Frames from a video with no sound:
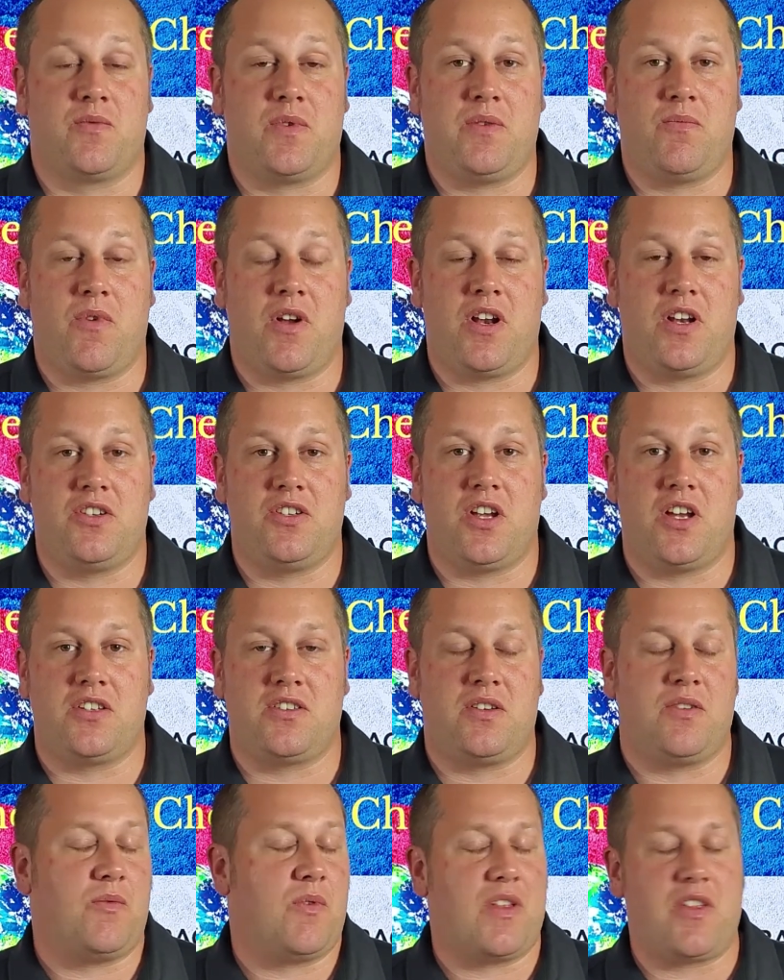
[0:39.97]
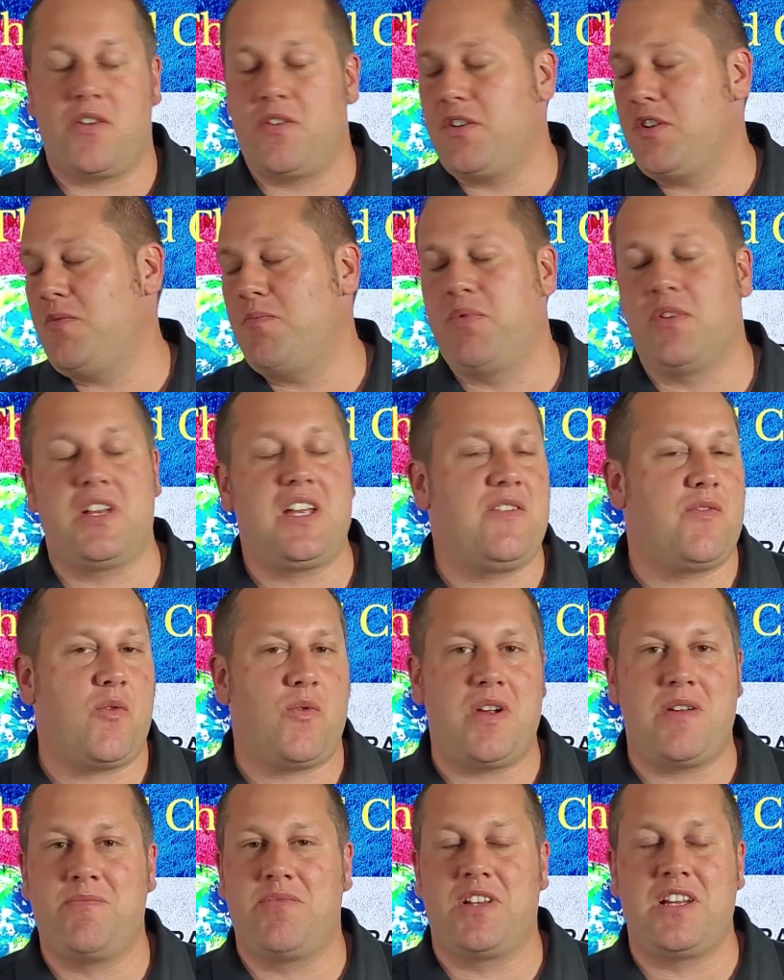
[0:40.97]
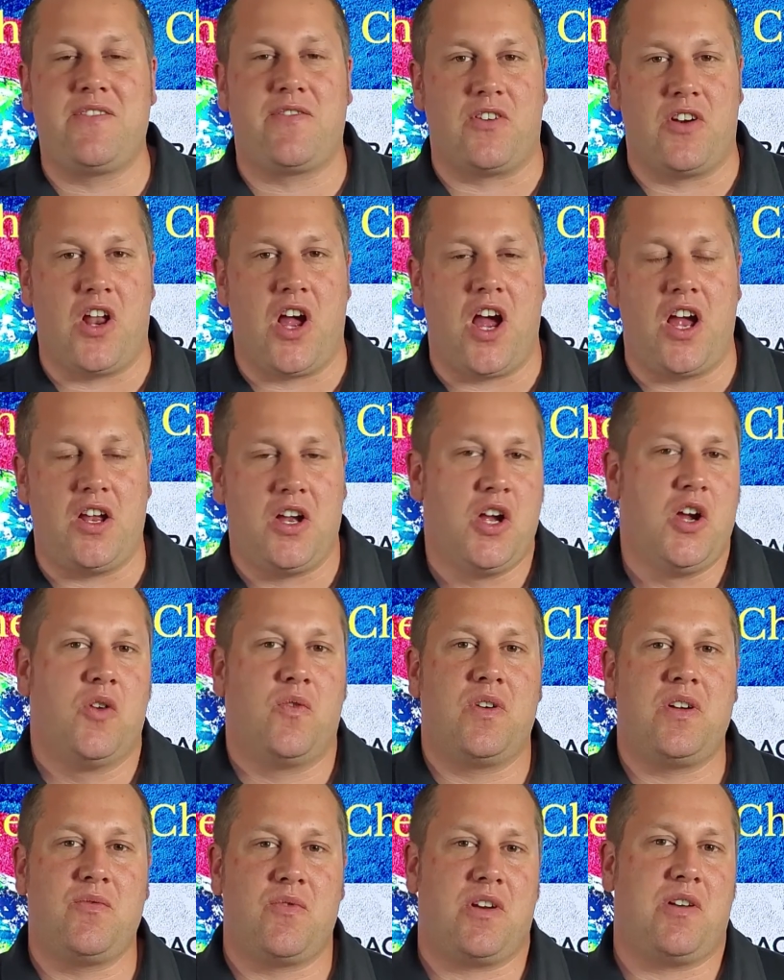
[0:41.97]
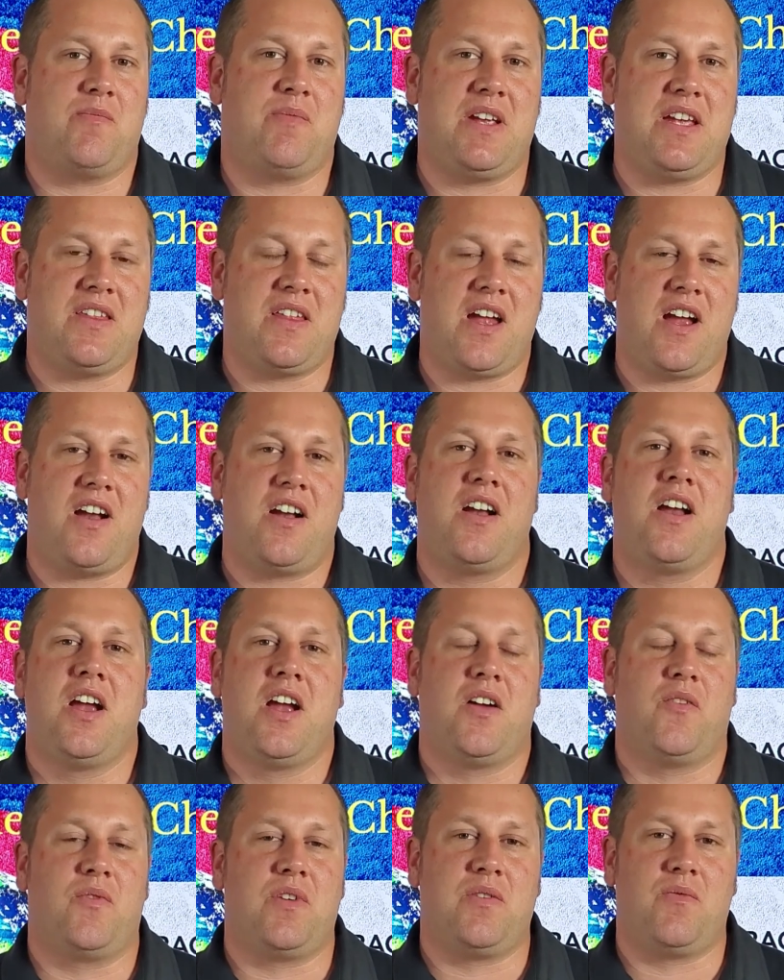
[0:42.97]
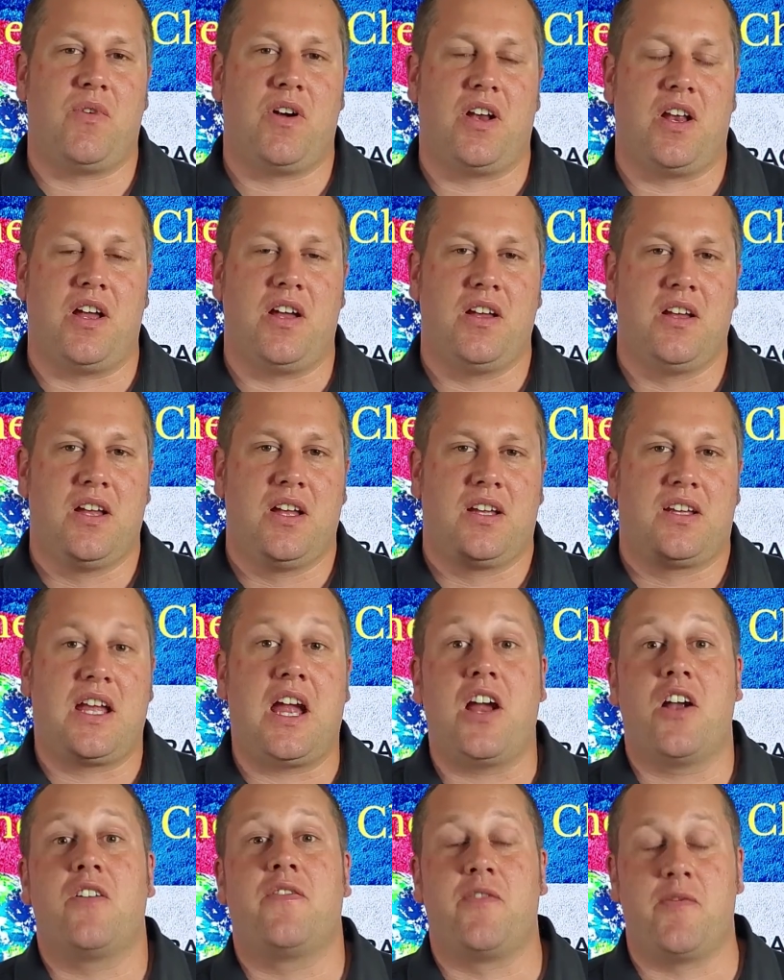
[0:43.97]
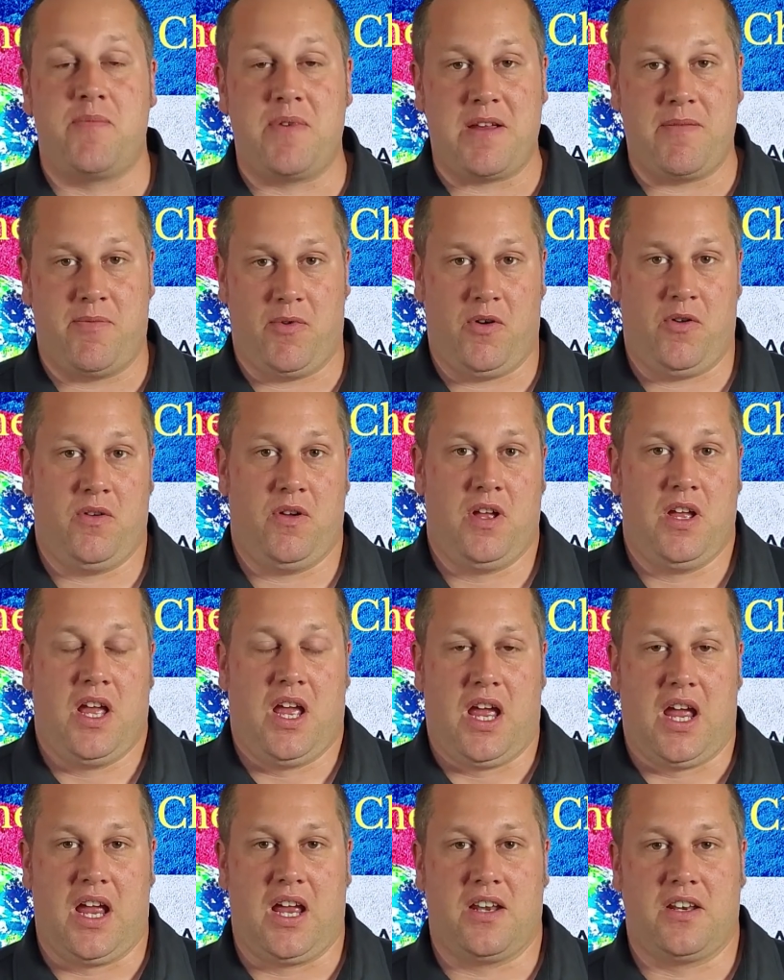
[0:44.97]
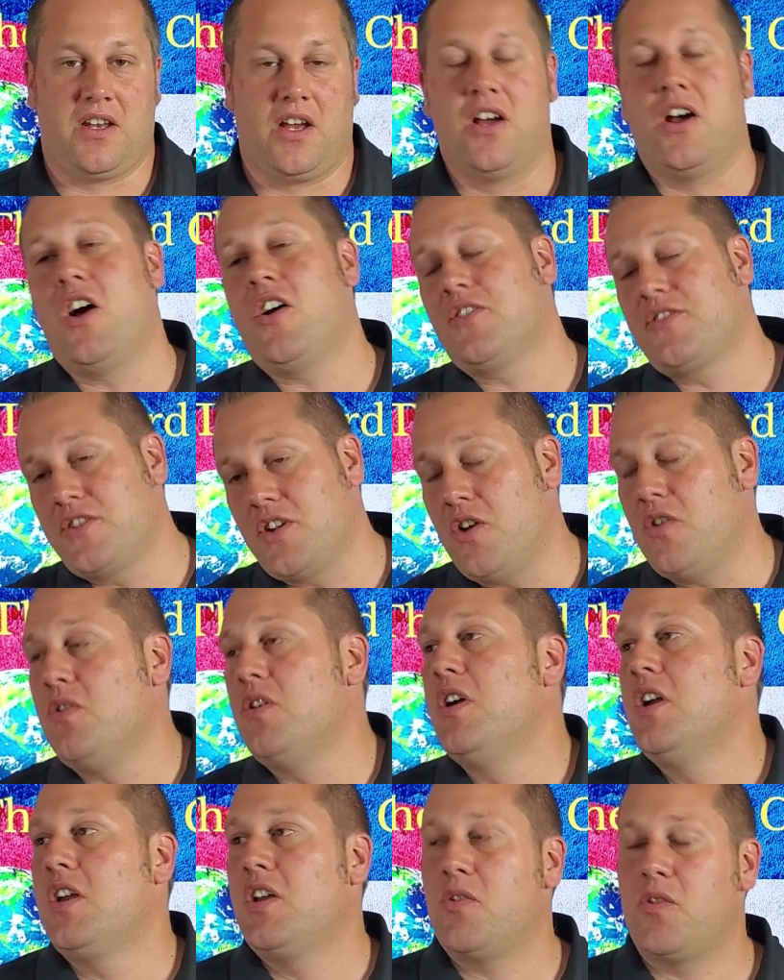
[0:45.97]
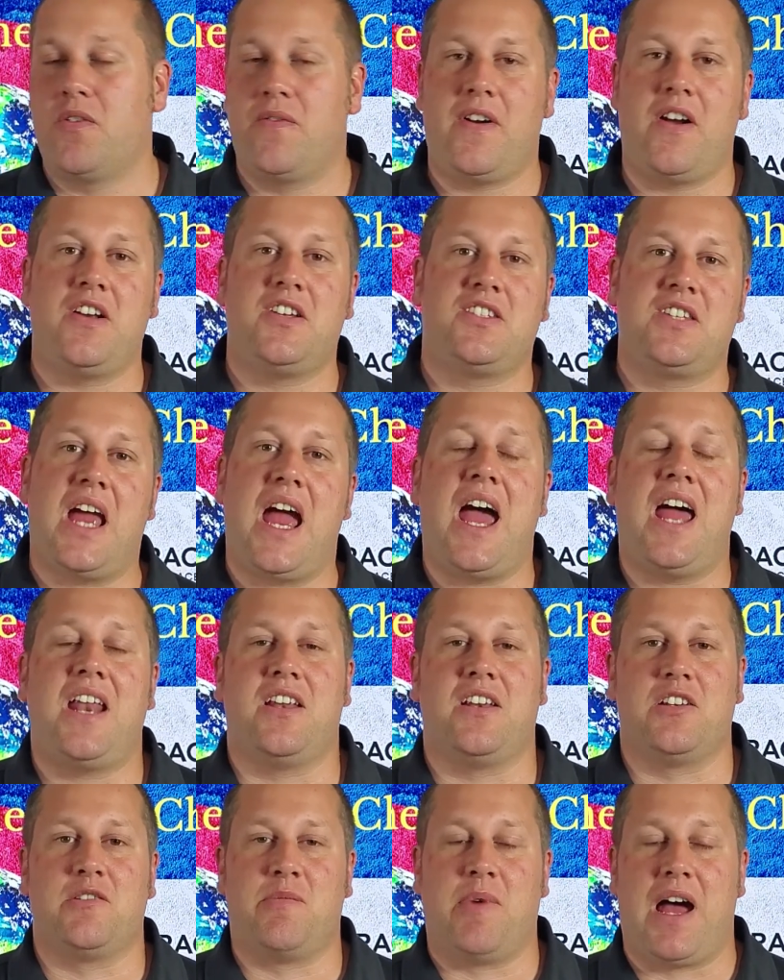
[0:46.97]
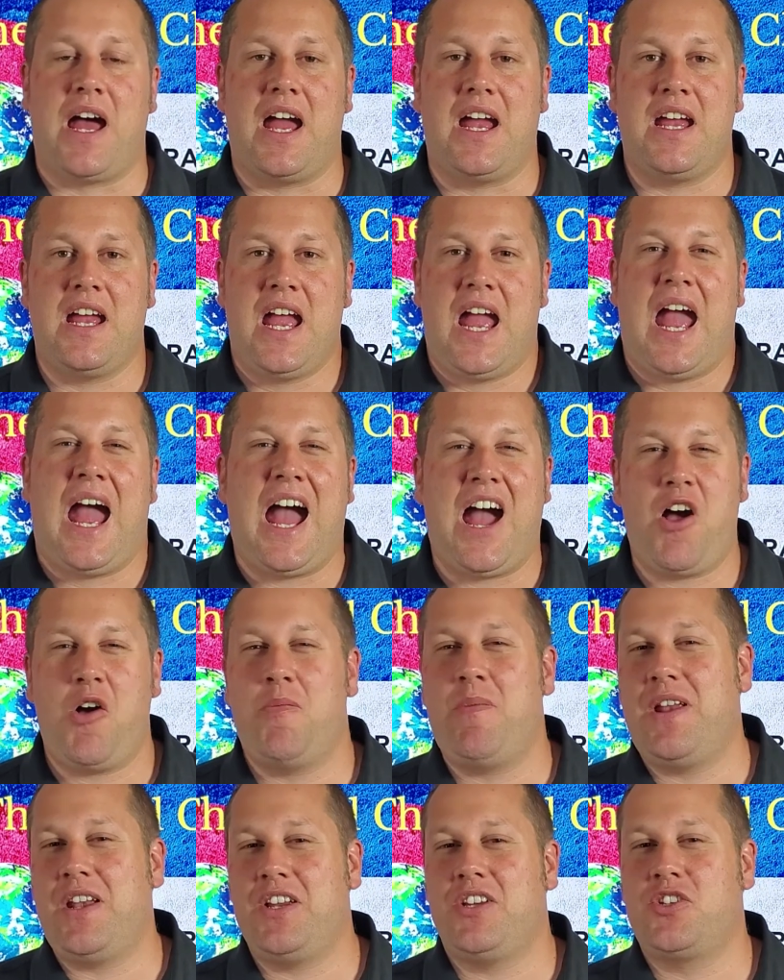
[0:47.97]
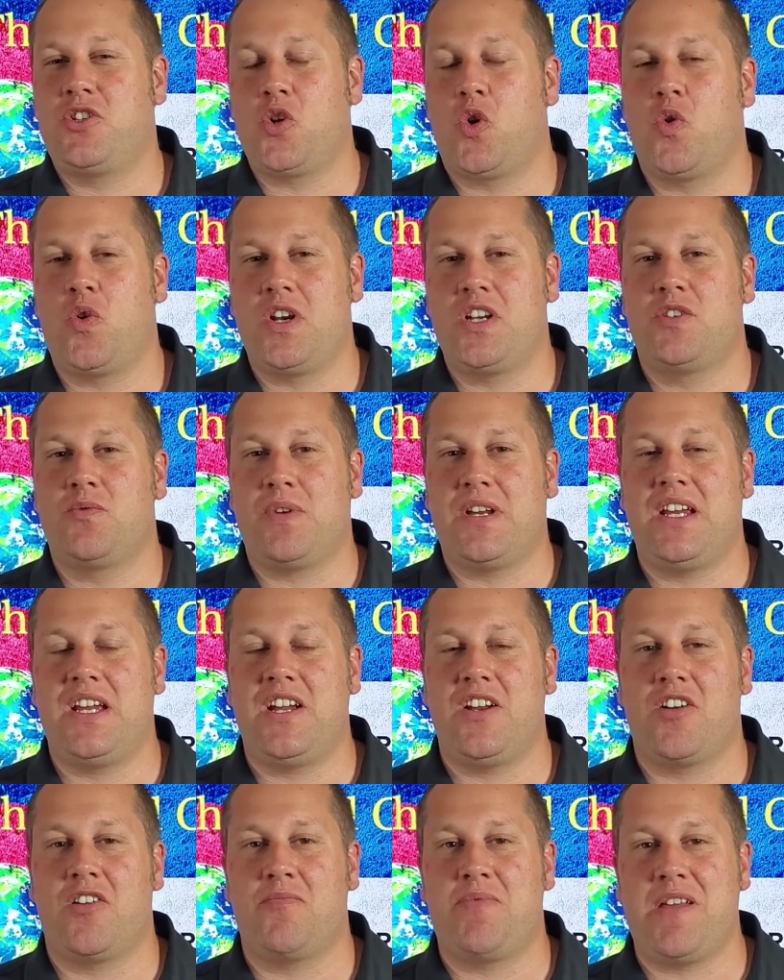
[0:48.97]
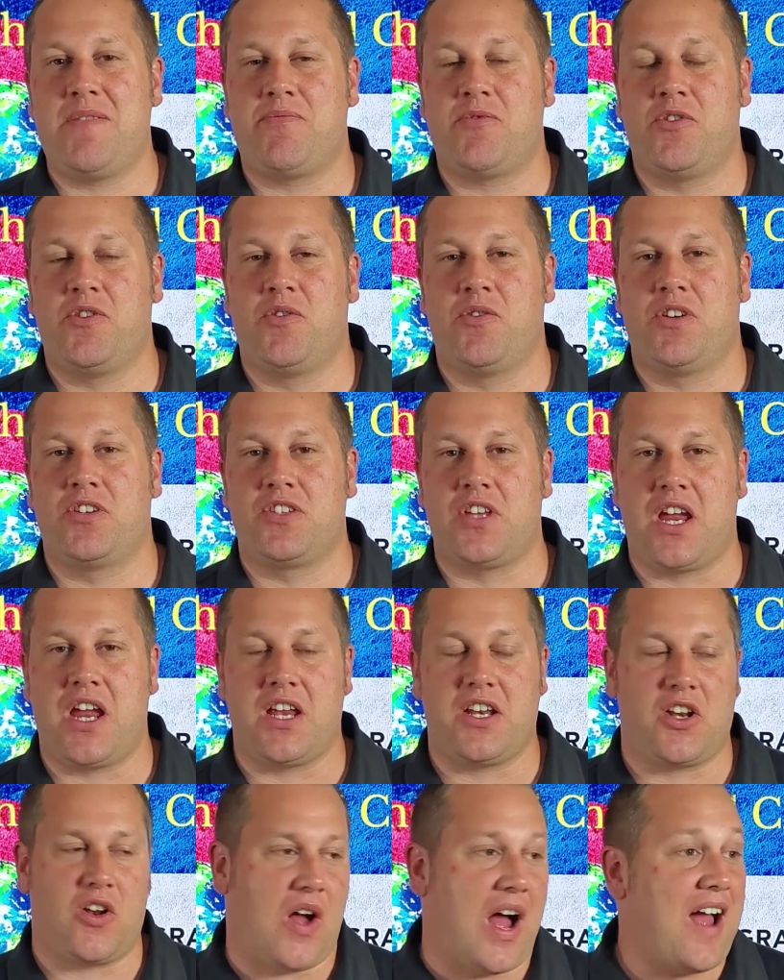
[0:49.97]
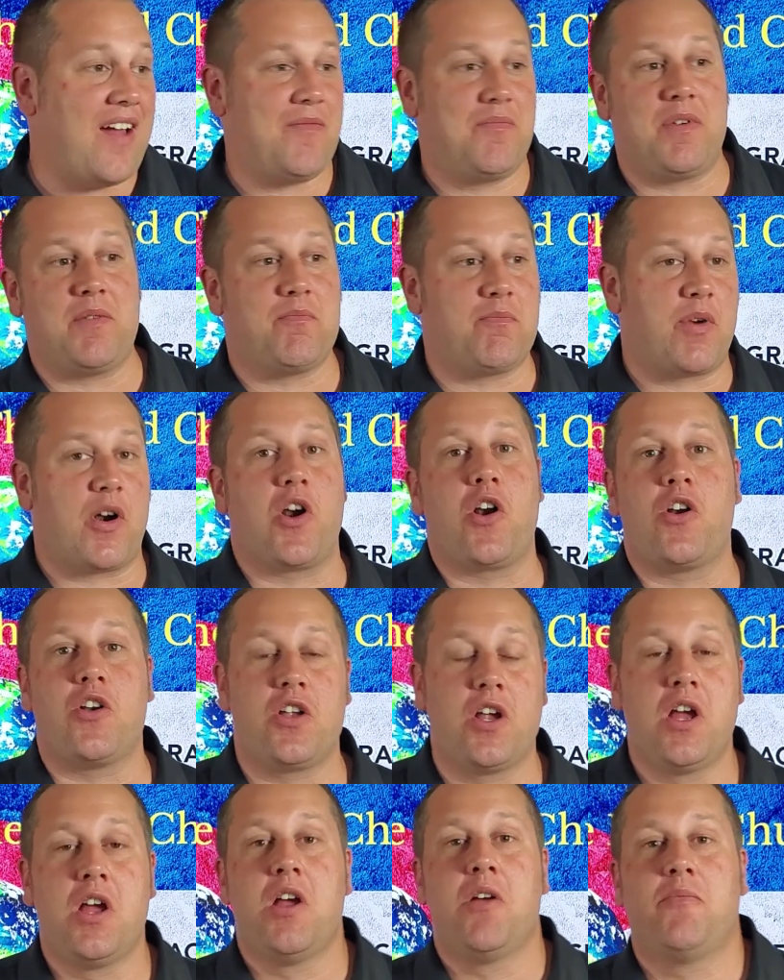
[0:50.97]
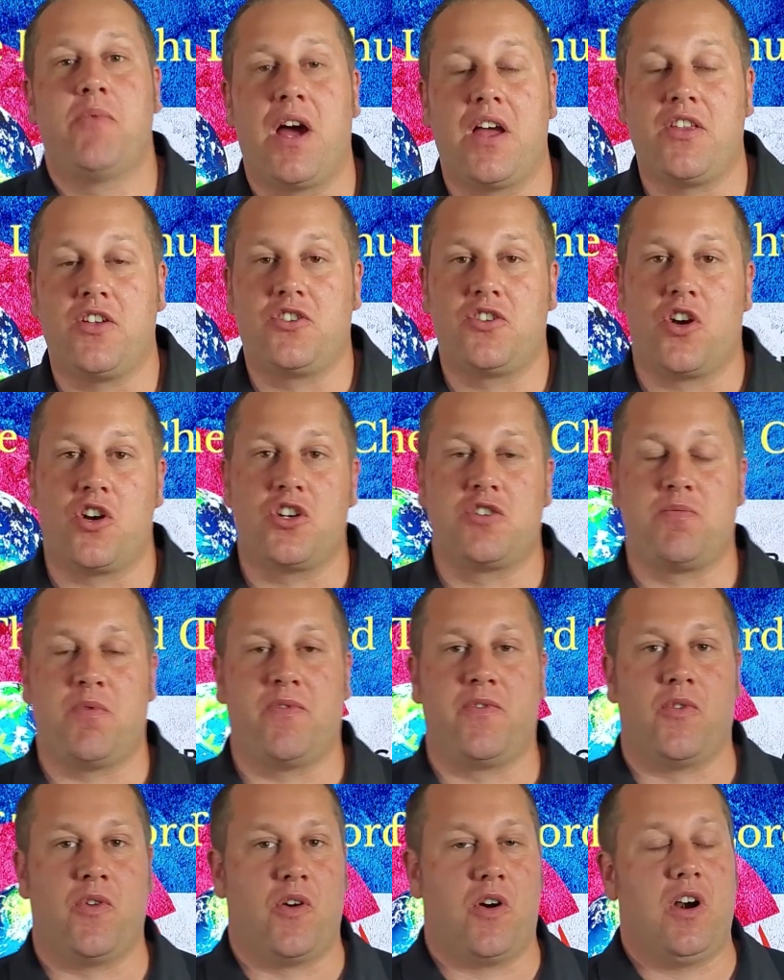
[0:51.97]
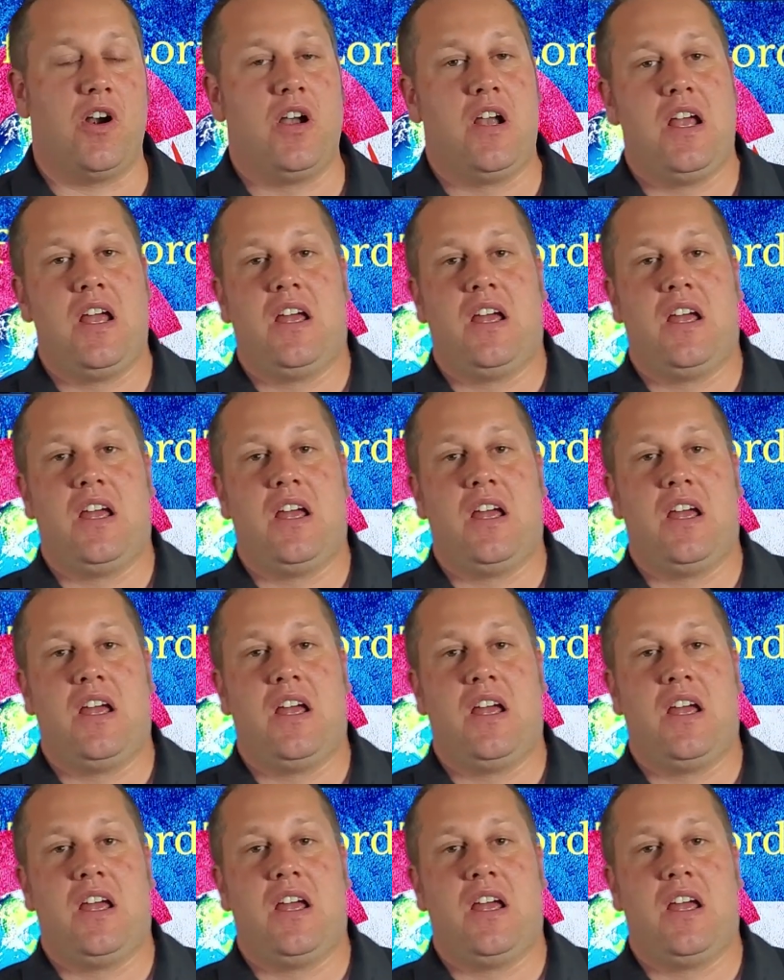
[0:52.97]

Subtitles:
We want to just, whether you believe what we believe or not, we want to be there and we want to care for people. And also, we're very saddened by how many stories we hear of people who are saying, you know, I've been burned by the church before.